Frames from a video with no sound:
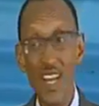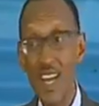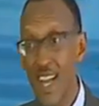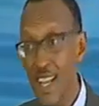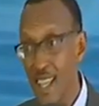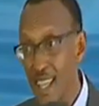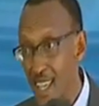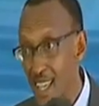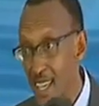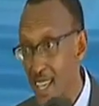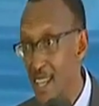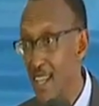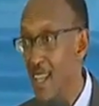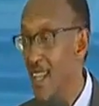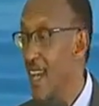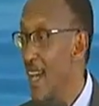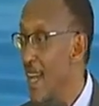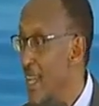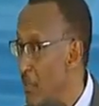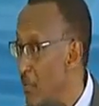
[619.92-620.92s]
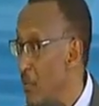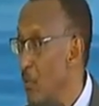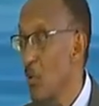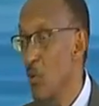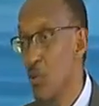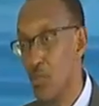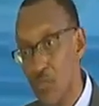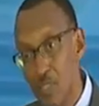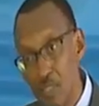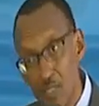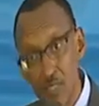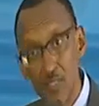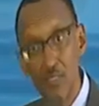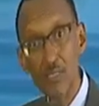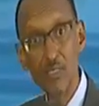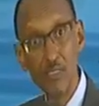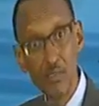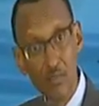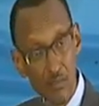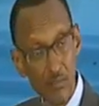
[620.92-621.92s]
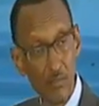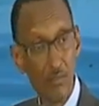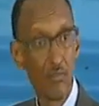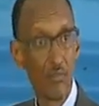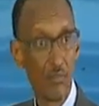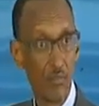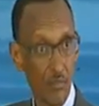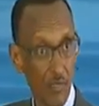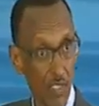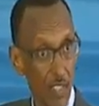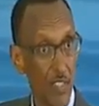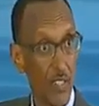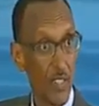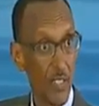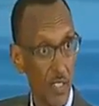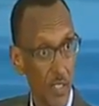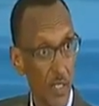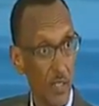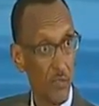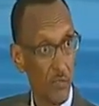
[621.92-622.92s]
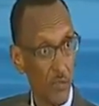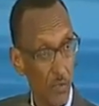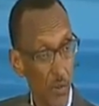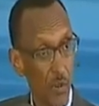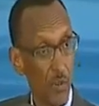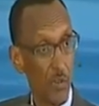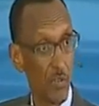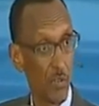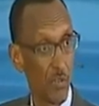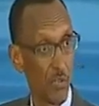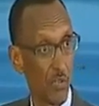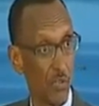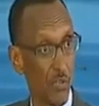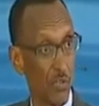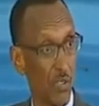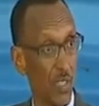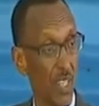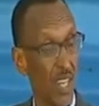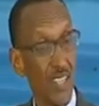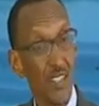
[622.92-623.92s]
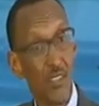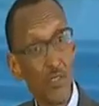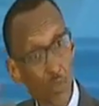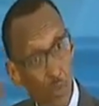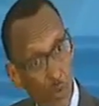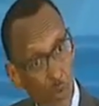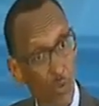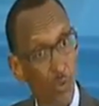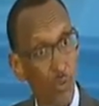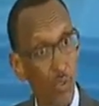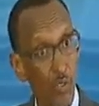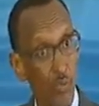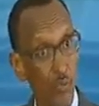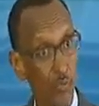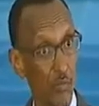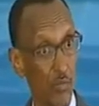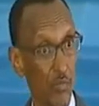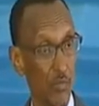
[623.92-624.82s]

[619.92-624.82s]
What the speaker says: Again, I called this leader of Congo and talked to him.